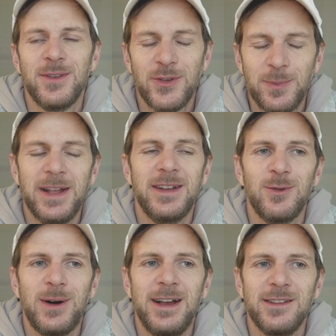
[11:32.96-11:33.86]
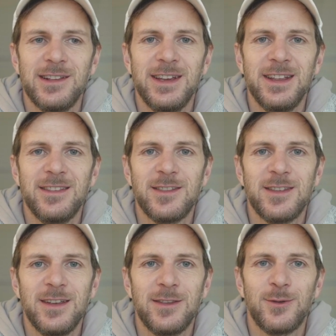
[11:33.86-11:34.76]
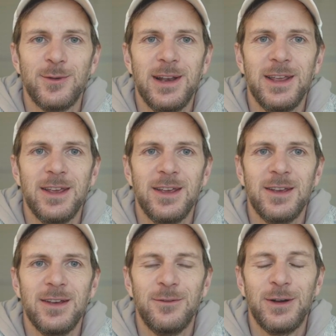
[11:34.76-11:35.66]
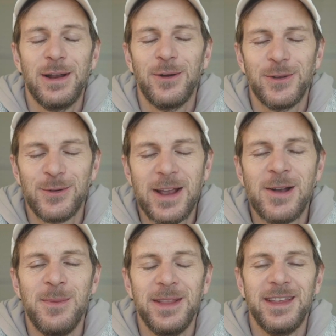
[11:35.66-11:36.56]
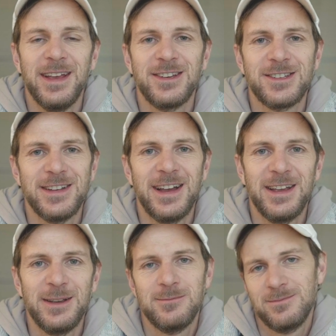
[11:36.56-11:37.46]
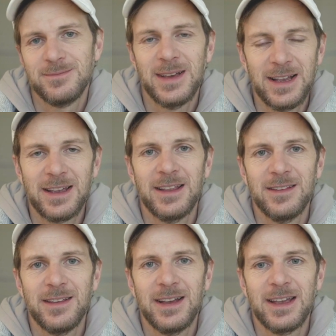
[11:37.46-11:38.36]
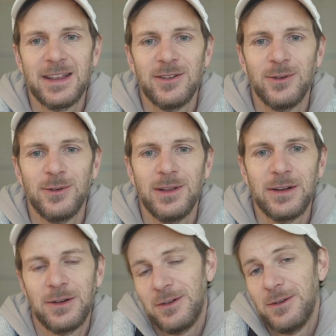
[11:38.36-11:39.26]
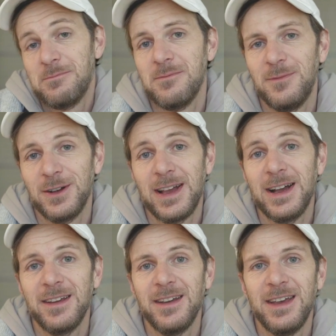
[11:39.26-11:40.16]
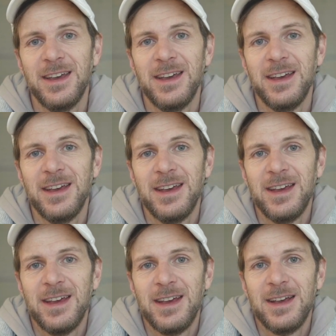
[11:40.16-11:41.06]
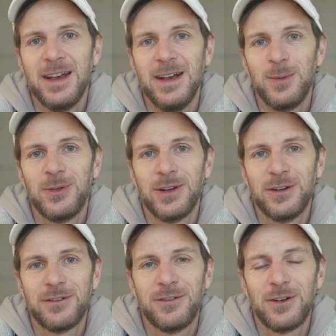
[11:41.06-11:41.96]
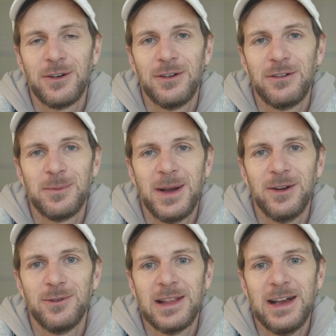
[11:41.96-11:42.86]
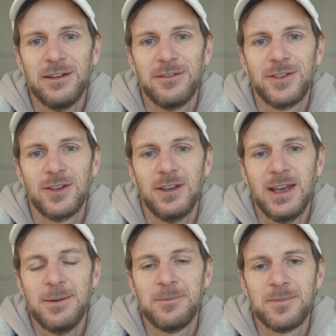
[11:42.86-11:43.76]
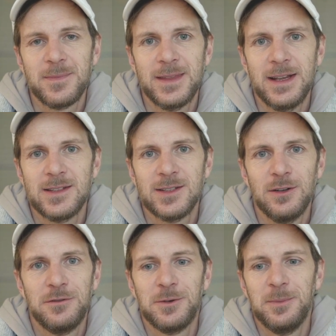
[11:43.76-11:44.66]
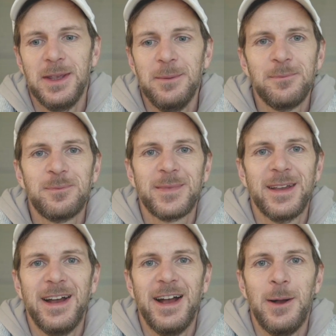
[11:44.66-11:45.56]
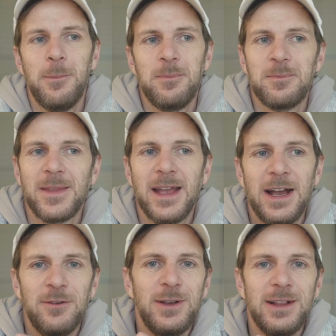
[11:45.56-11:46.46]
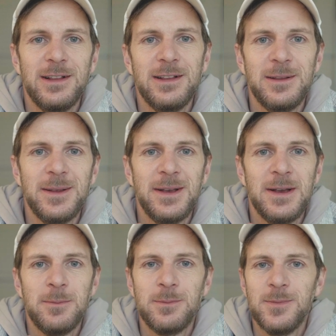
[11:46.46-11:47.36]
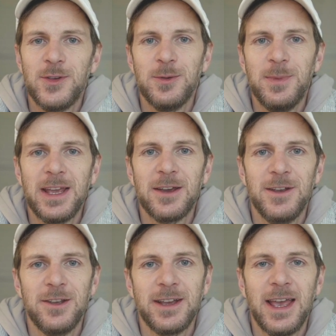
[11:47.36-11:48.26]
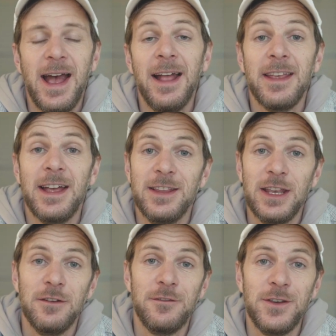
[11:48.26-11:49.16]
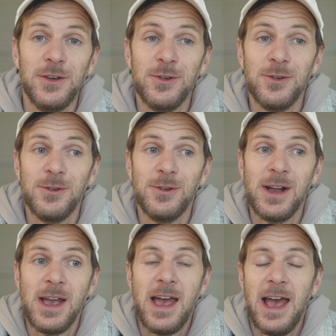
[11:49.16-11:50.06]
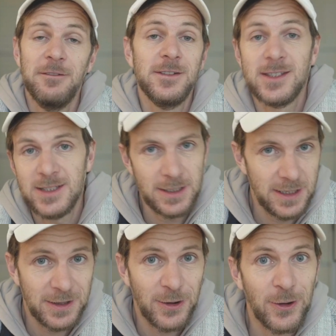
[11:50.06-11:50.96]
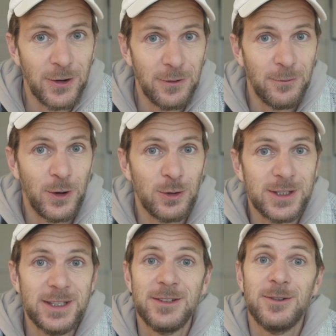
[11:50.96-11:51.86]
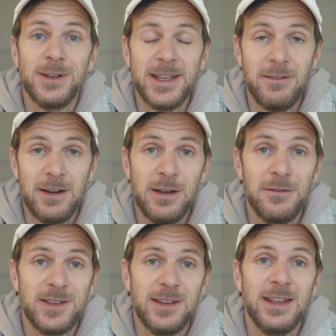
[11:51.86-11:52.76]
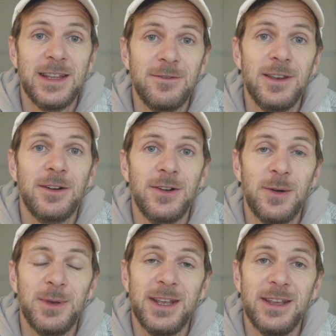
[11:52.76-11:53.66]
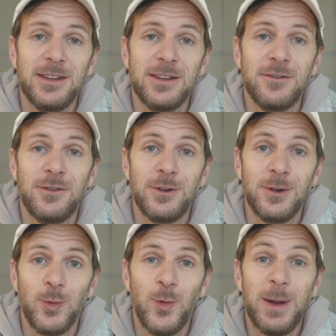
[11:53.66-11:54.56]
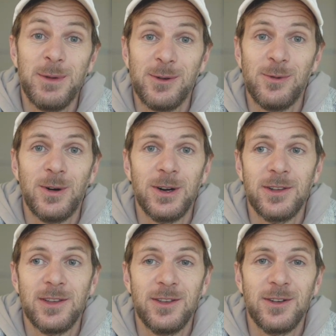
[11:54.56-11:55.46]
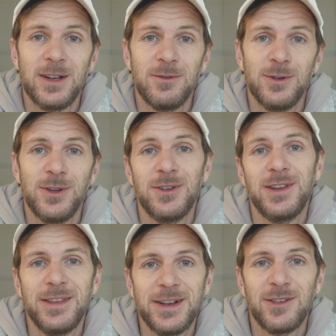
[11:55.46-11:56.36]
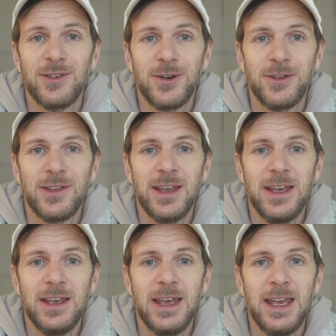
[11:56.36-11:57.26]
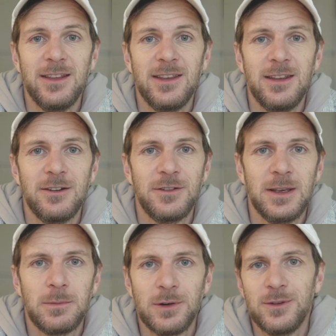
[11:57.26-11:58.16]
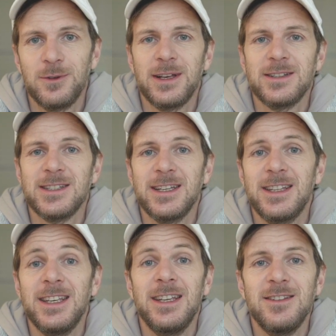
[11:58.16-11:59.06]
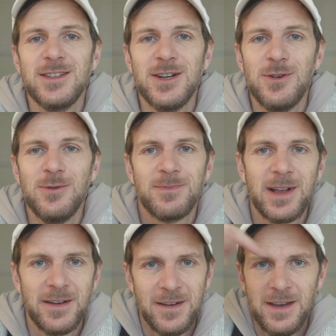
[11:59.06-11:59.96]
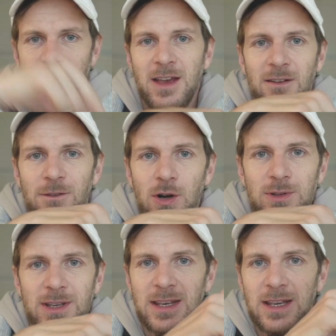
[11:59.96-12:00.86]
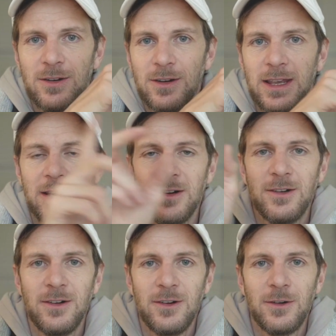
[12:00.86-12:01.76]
to spend it wisely, it's really good recommendation I can do, or what I observed for my own life. So yeah, that's all for me. I will soon make a video again, and if you haven't seen it or voted or whatever, you have seen that we are nominated for the Webby Awards, and you can vote until next Thursday, 18th of April 2019. So vote here